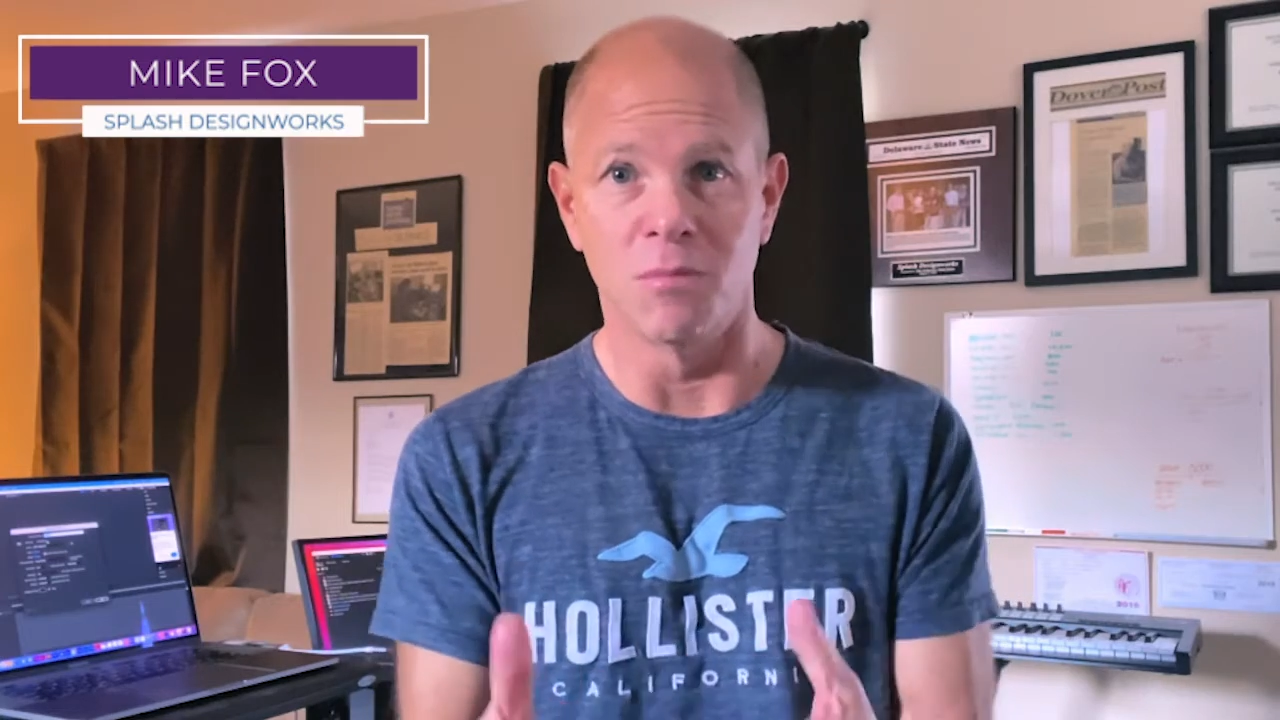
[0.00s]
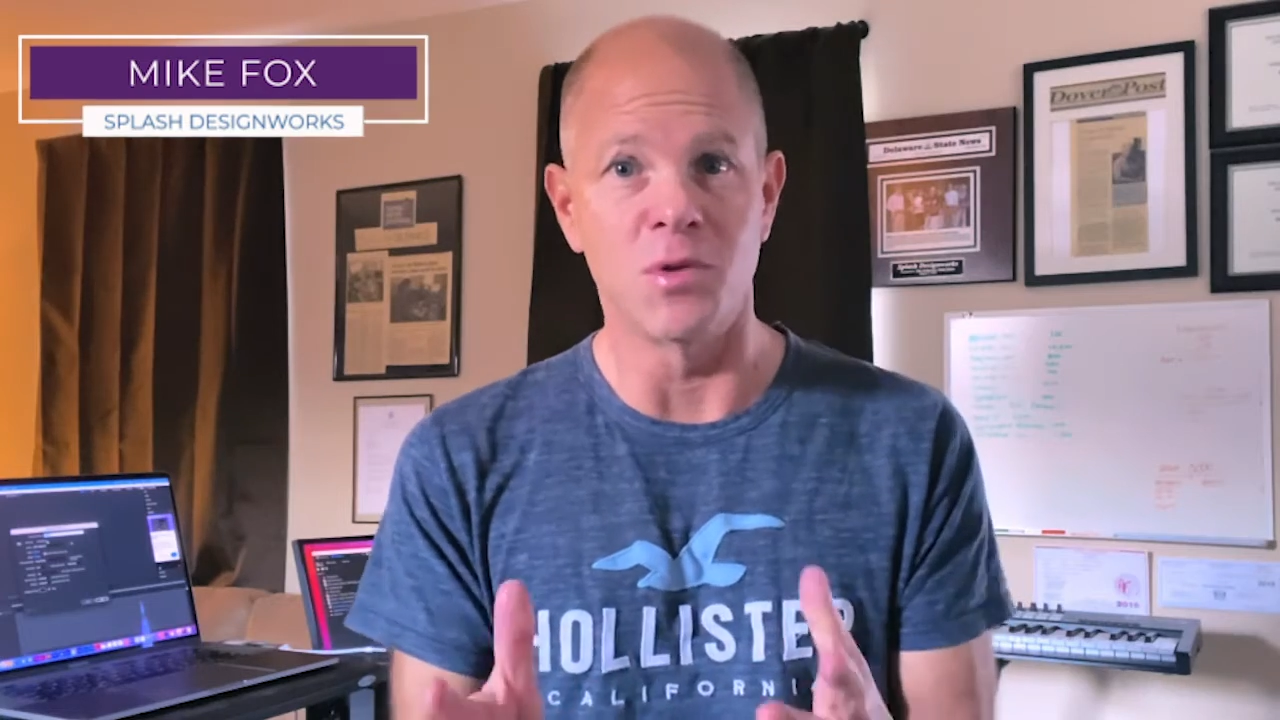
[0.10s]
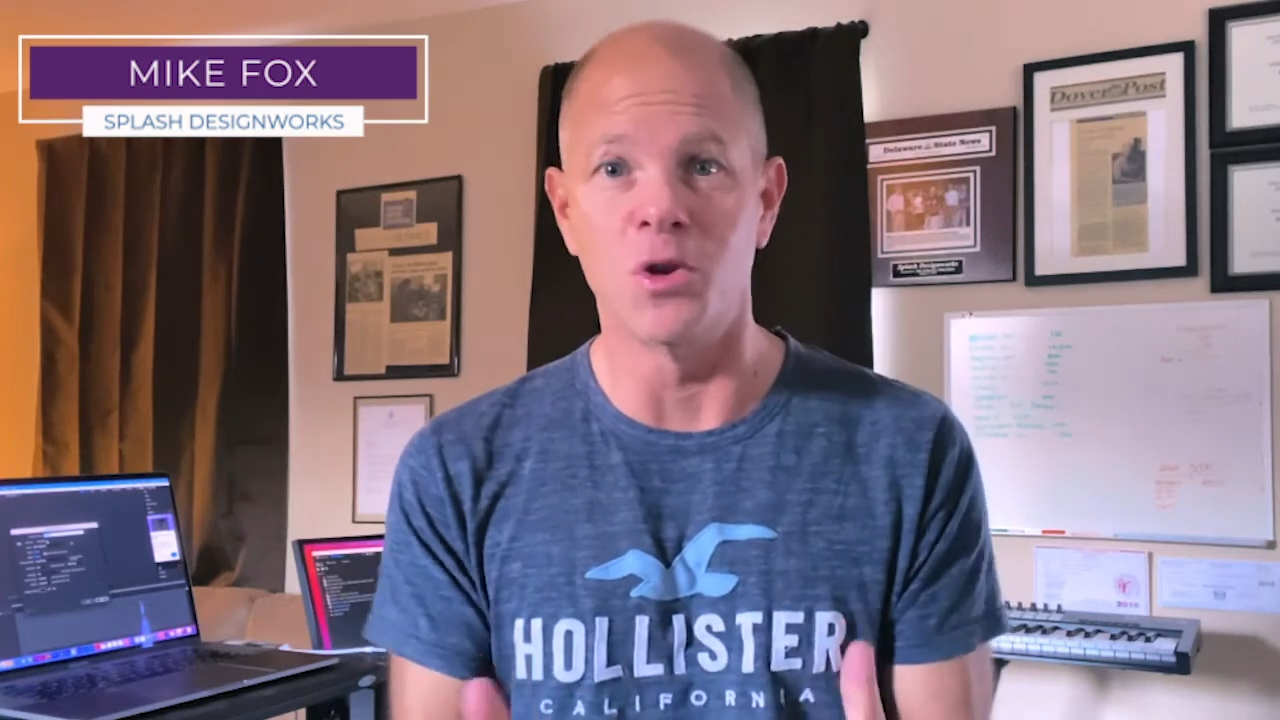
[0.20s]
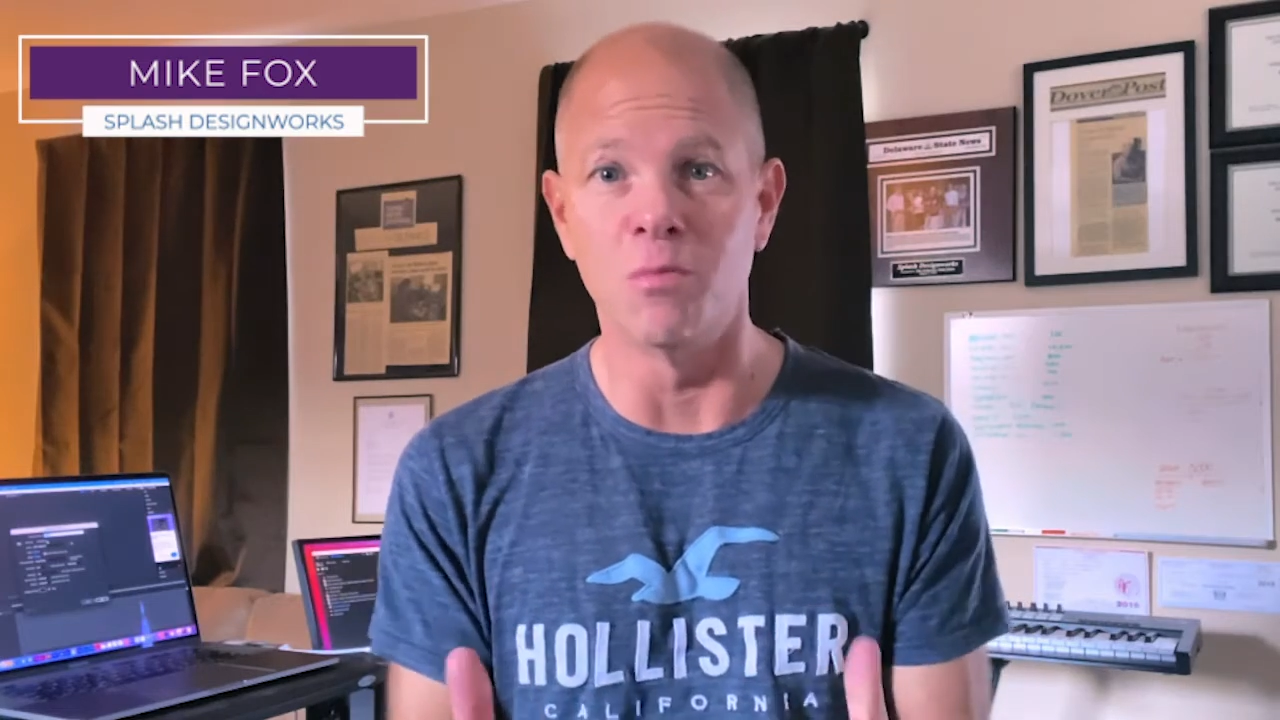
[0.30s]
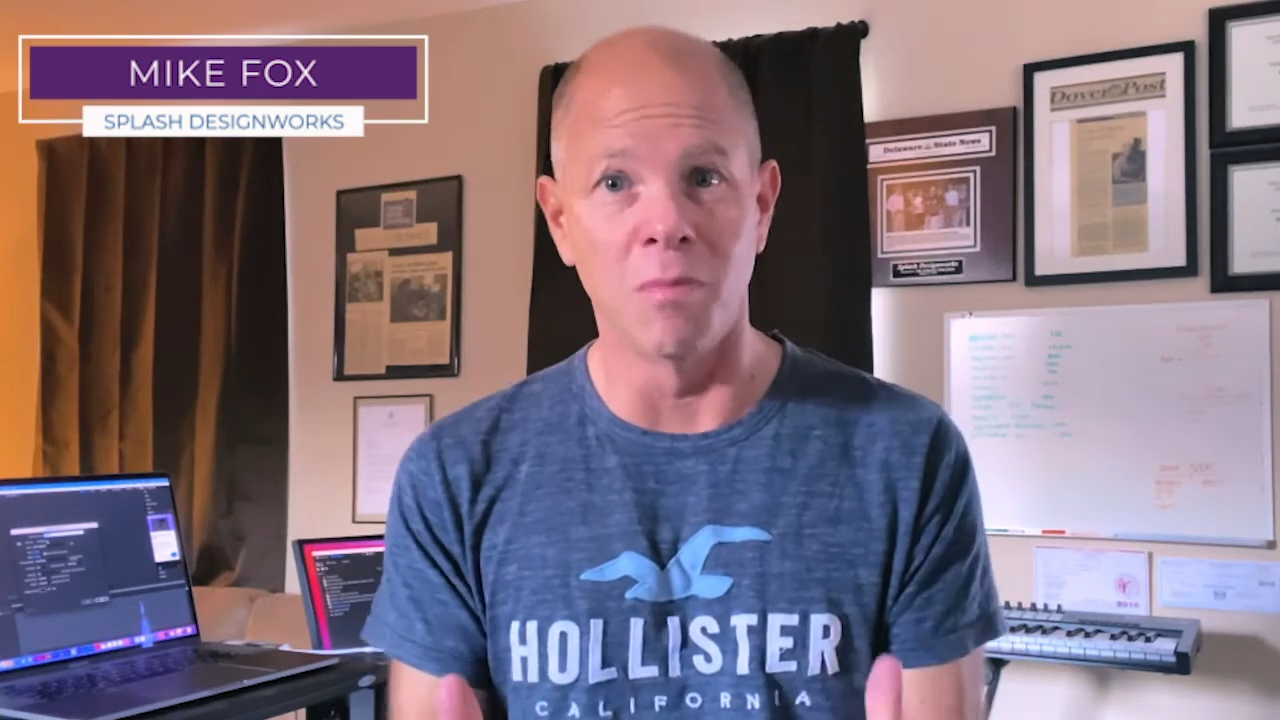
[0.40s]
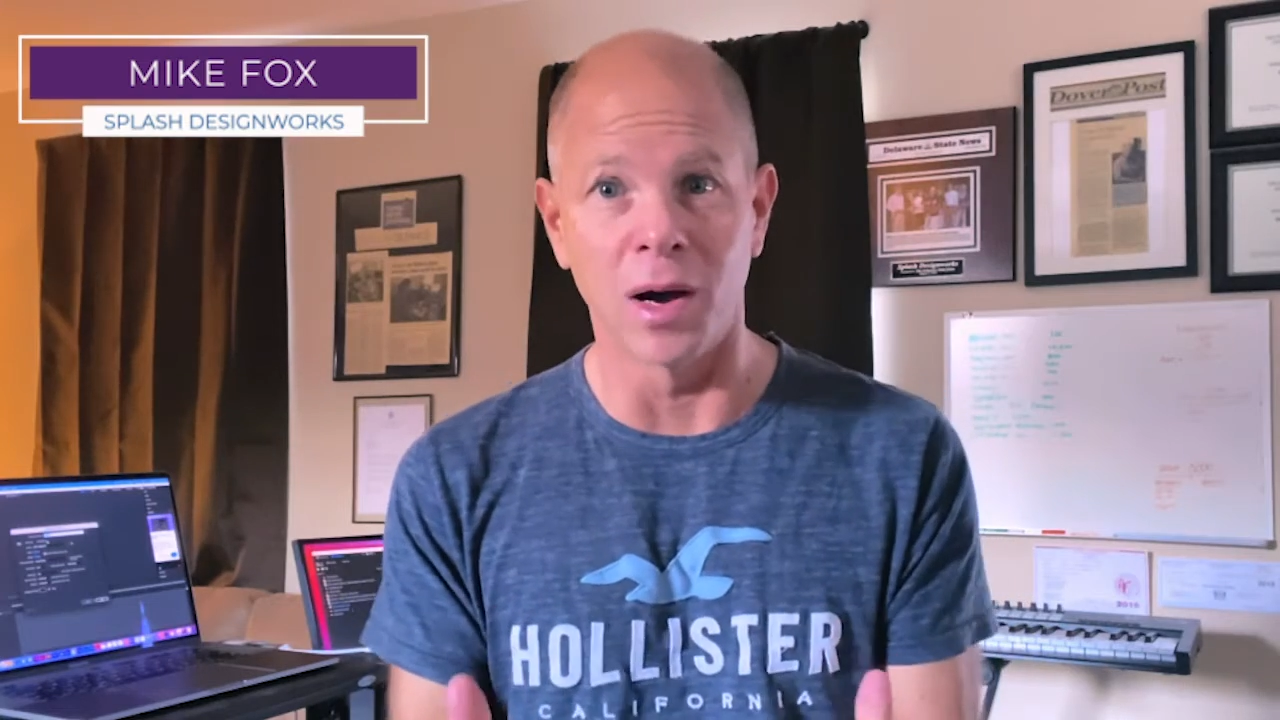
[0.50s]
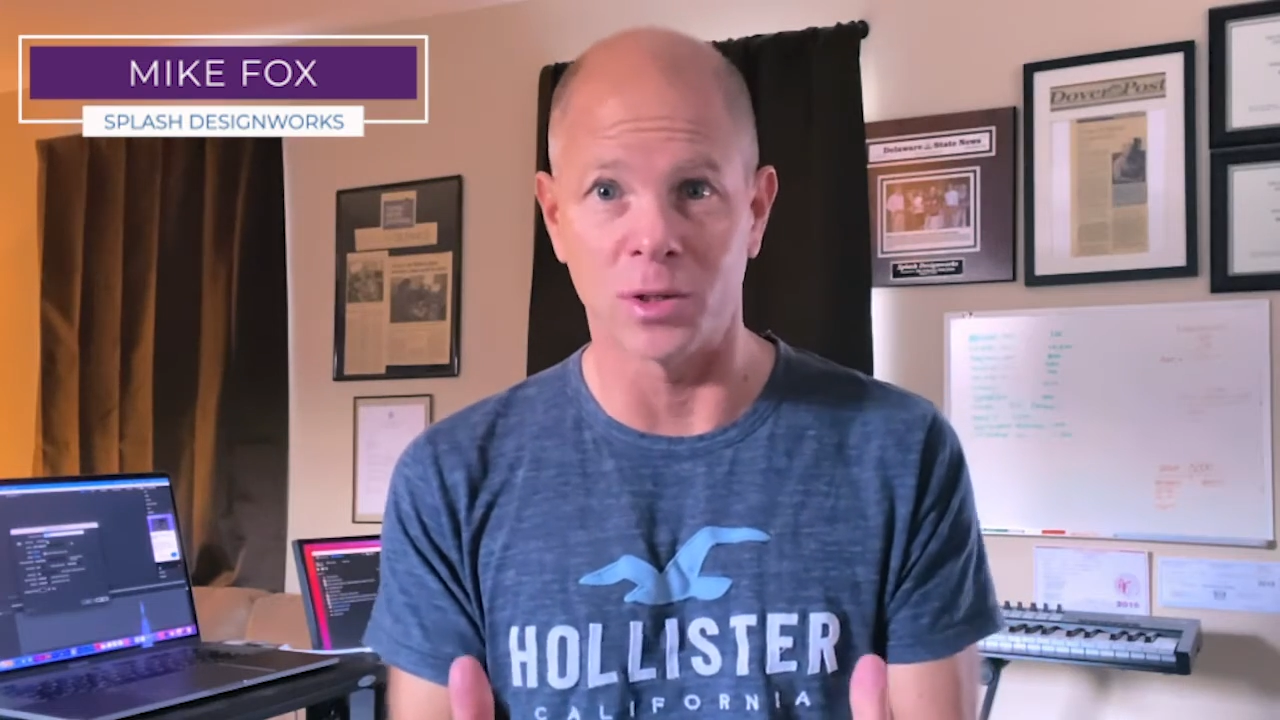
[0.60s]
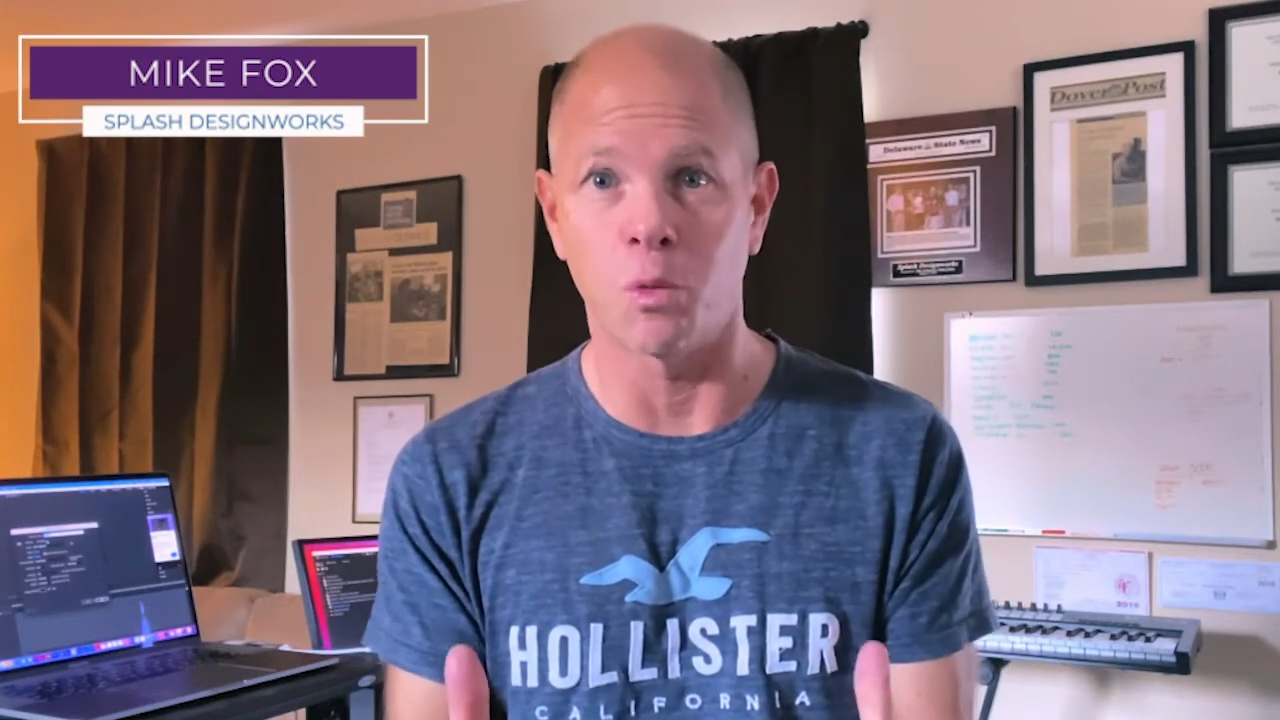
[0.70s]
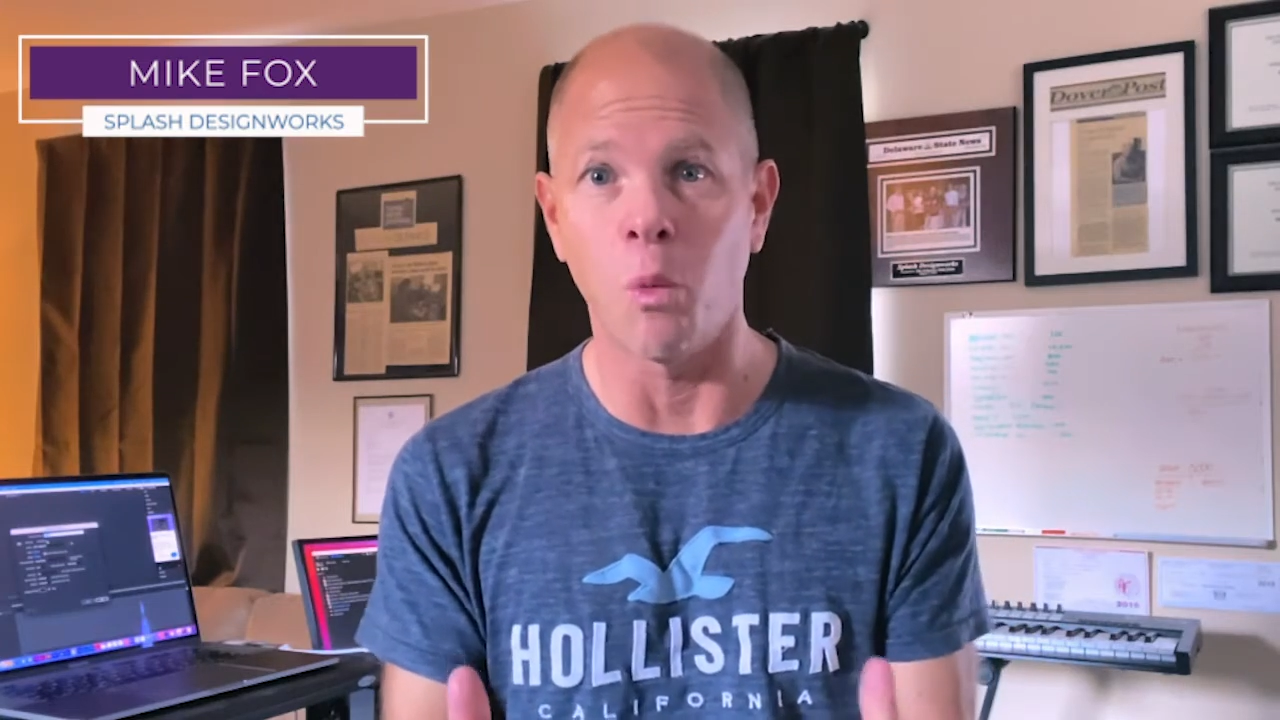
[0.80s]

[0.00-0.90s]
you must